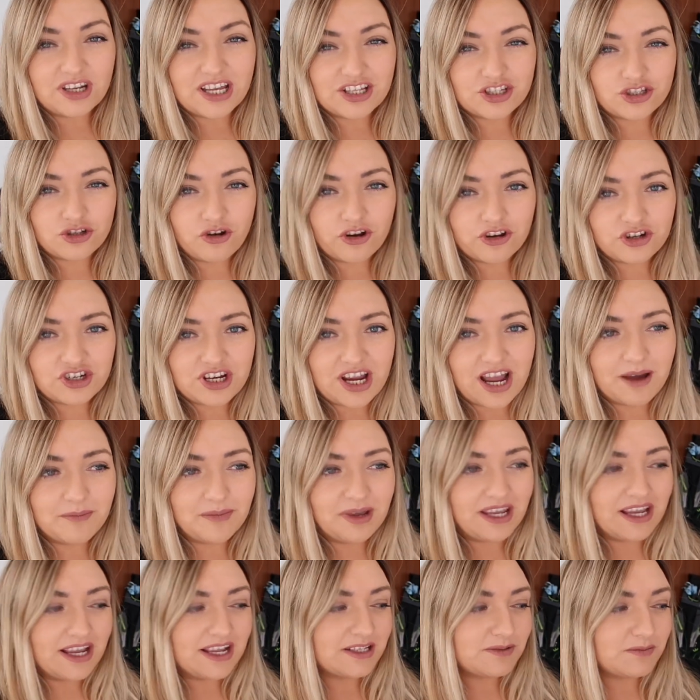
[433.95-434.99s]
It's not a
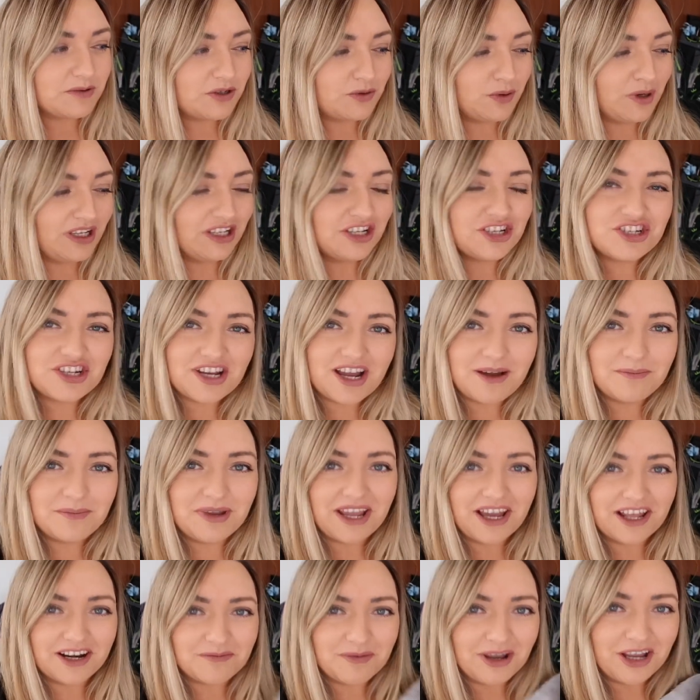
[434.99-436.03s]
chamois, it's between a
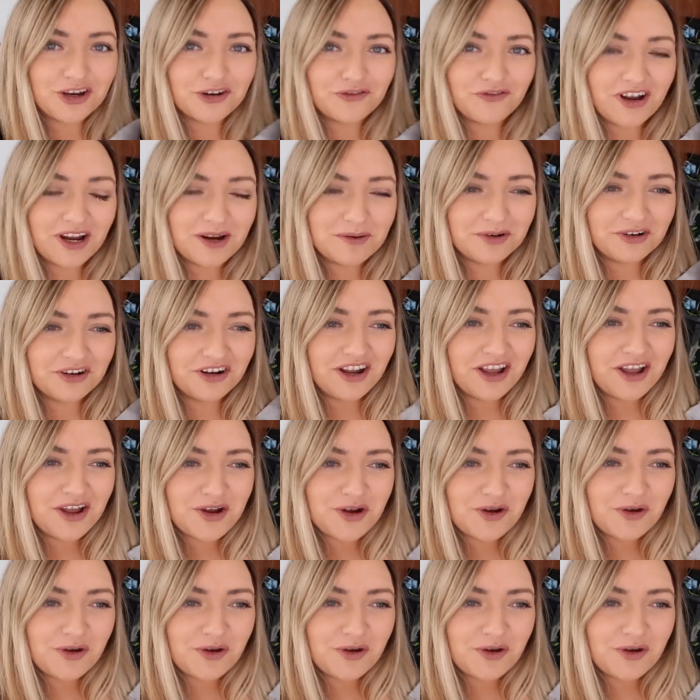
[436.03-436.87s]
chamois and a microfiber